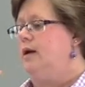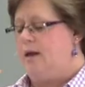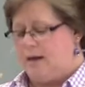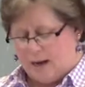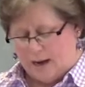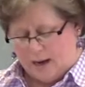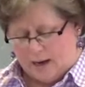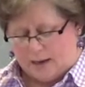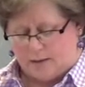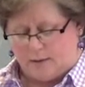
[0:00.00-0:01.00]
and
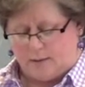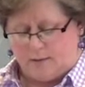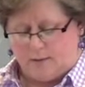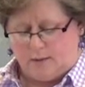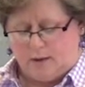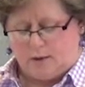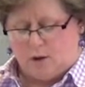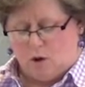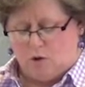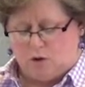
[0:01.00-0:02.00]
kind
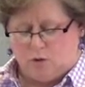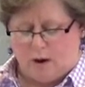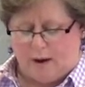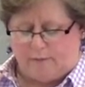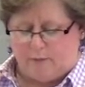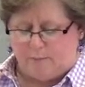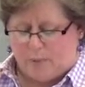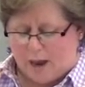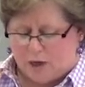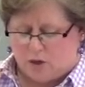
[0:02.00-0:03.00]
those who have
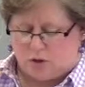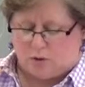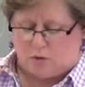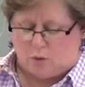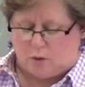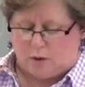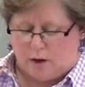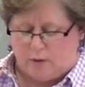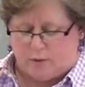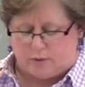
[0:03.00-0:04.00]
compassion toward
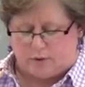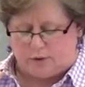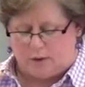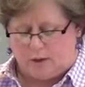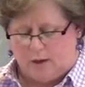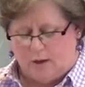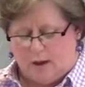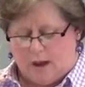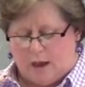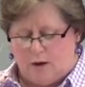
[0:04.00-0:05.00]
others
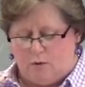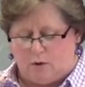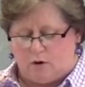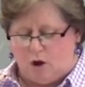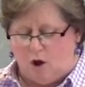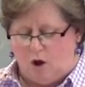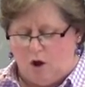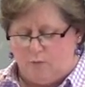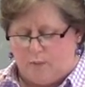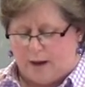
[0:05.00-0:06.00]
and who are
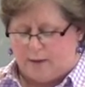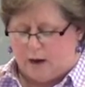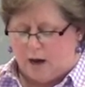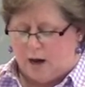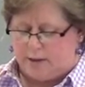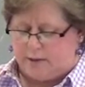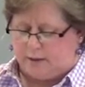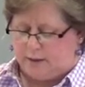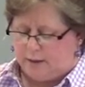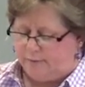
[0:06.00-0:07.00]
called by God to
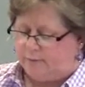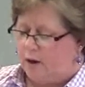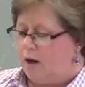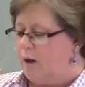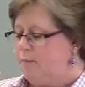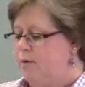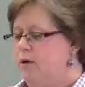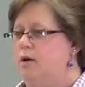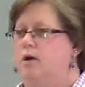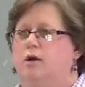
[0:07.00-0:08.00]
lift up
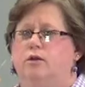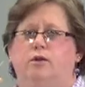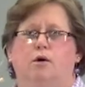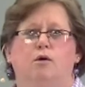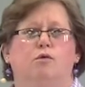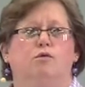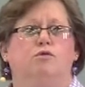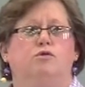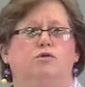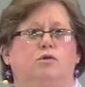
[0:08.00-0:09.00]

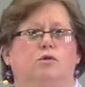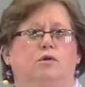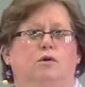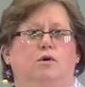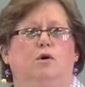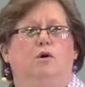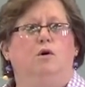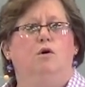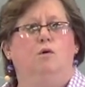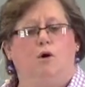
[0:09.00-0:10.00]
those
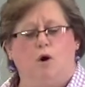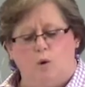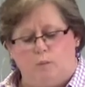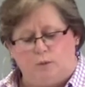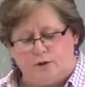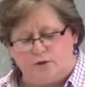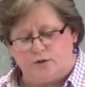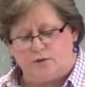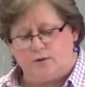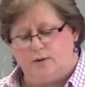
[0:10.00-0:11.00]
who are
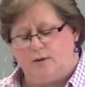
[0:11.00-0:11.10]
hopeless.